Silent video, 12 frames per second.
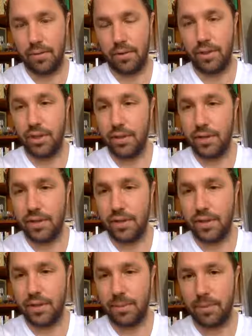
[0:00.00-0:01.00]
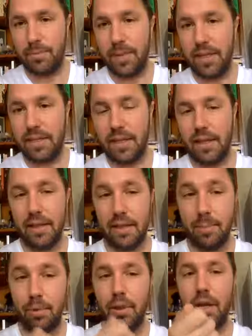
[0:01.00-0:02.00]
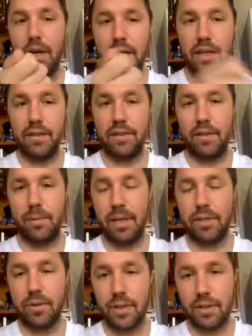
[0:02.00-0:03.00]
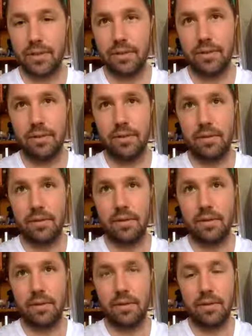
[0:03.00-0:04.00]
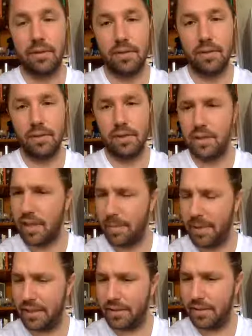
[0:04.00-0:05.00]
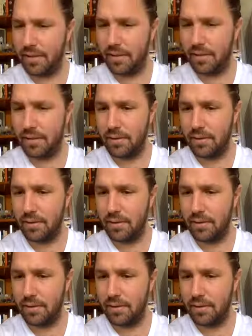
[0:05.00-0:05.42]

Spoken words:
Your nervous system is basically the plug into the matrix. Does that make sense?